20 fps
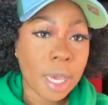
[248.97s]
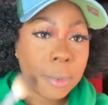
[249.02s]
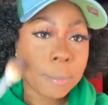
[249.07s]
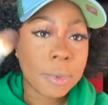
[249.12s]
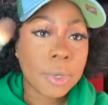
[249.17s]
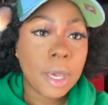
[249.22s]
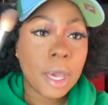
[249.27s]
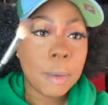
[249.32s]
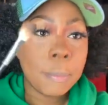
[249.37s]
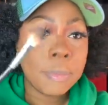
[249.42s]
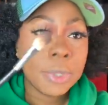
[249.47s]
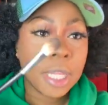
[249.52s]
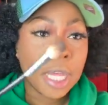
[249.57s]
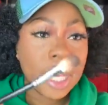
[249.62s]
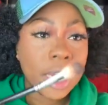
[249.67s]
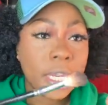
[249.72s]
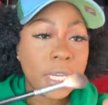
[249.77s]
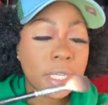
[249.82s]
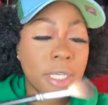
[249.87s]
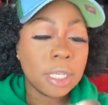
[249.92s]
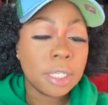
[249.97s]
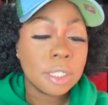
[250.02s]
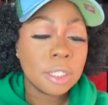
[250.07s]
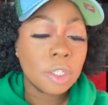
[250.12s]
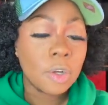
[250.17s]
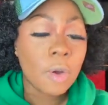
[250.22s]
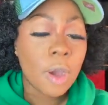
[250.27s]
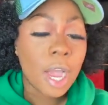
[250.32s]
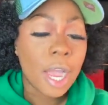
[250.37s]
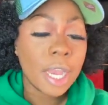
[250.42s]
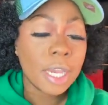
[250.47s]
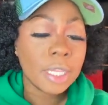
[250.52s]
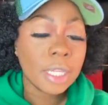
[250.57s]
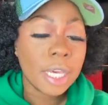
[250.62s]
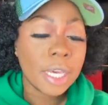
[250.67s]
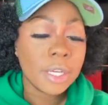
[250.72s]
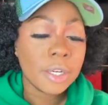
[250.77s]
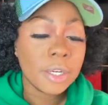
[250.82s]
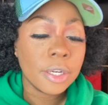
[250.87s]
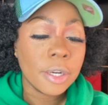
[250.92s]
I'm applying a little
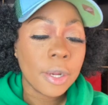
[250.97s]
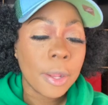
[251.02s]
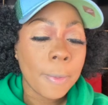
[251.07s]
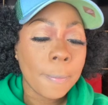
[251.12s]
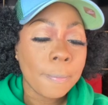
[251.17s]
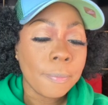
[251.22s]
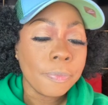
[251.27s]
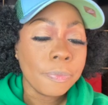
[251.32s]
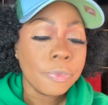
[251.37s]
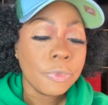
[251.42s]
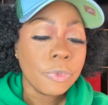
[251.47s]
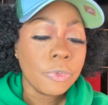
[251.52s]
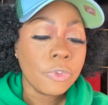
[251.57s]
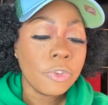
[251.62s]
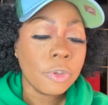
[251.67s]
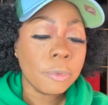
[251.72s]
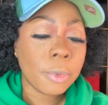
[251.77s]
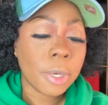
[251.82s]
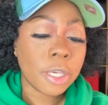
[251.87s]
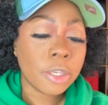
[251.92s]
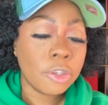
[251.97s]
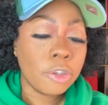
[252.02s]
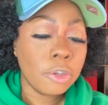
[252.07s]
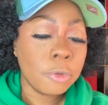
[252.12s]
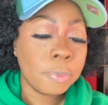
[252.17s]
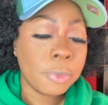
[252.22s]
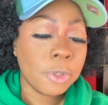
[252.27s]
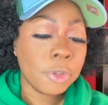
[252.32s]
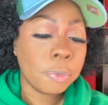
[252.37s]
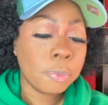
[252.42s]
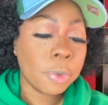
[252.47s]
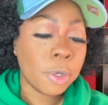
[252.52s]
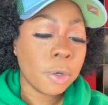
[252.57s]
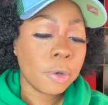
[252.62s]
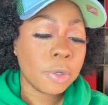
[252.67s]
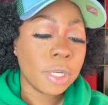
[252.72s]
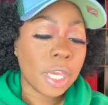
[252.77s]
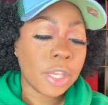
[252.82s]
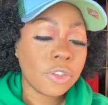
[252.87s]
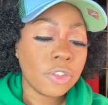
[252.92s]
highlighter to my Cupid's
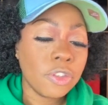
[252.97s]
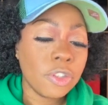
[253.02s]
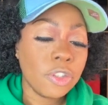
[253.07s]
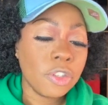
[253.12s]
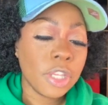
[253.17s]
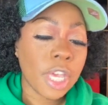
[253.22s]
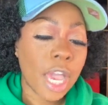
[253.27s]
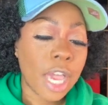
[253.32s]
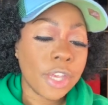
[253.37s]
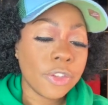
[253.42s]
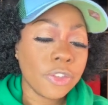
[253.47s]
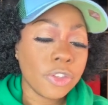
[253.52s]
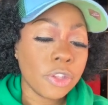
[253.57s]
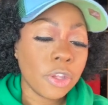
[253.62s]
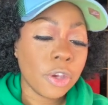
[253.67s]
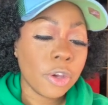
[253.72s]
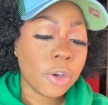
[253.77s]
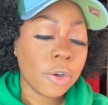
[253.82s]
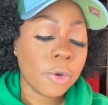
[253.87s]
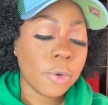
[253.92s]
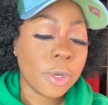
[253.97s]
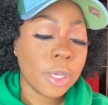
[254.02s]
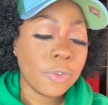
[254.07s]
bow. That's so you guys know.